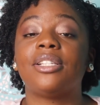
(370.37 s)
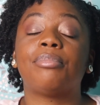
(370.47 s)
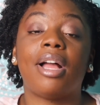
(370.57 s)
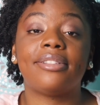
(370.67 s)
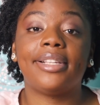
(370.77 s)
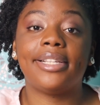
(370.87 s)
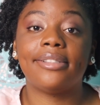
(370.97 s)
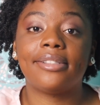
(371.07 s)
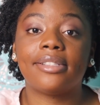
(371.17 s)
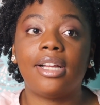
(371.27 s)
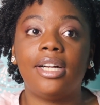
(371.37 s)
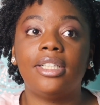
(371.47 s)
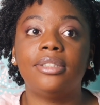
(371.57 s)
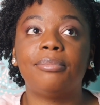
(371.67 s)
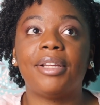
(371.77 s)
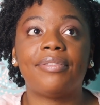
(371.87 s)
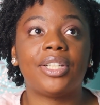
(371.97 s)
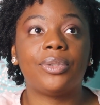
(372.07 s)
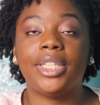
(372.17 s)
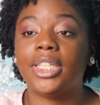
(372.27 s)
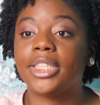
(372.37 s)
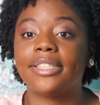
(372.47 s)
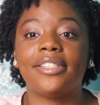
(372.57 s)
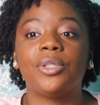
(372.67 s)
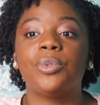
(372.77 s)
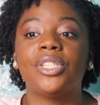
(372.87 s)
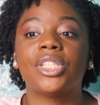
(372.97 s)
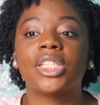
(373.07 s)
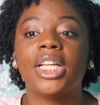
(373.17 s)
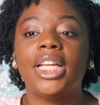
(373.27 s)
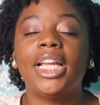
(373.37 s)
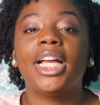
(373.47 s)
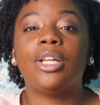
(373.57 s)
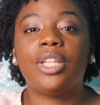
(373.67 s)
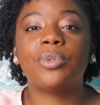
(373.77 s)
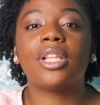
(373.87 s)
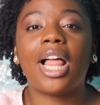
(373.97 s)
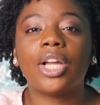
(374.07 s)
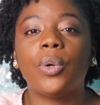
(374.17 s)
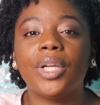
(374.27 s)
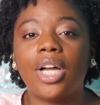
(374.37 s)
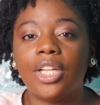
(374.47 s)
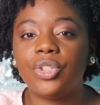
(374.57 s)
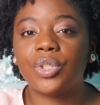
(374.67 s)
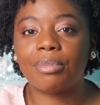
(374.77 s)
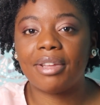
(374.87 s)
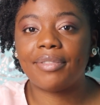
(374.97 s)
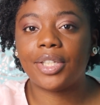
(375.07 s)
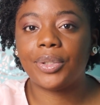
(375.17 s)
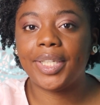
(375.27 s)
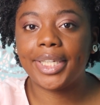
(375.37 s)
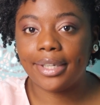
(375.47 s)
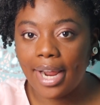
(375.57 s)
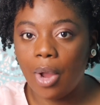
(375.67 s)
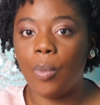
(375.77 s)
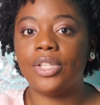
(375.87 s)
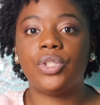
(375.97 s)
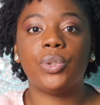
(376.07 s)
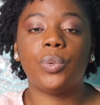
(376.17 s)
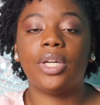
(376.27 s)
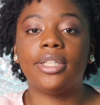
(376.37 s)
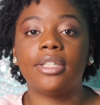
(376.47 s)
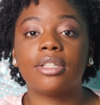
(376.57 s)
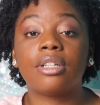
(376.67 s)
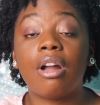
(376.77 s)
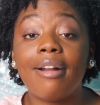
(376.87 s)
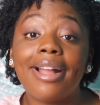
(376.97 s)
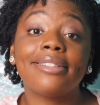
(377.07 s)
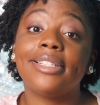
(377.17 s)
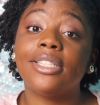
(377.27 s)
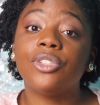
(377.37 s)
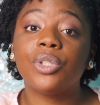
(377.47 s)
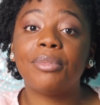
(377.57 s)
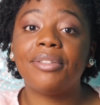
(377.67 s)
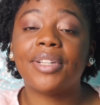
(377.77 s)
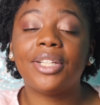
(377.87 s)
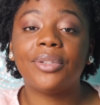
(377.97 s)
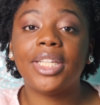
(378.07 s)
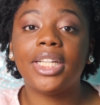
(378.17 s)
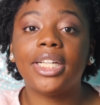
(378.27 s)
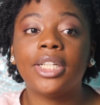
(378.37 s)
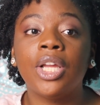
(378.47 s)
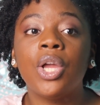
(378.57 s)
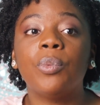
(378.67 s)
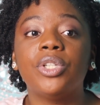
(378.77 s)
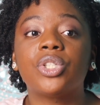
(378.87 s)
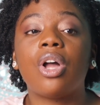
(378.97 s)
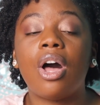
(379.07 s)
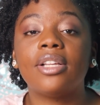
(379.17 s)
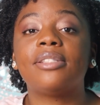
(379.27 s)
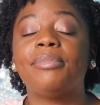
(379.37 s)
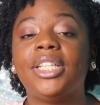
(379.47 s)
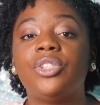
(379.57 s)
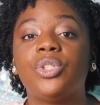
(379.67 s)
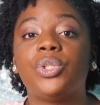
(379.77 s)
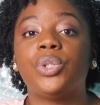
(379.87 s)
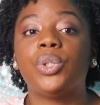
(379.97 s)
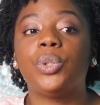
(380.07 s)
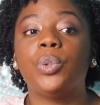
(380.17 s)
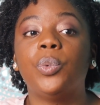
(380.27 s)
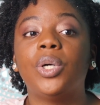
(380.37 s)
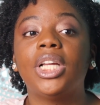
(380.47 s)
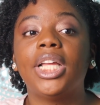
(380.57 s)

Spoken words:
process my final year because there was a lot going on during my final year. I went to a car accident during my final year, which caused me to.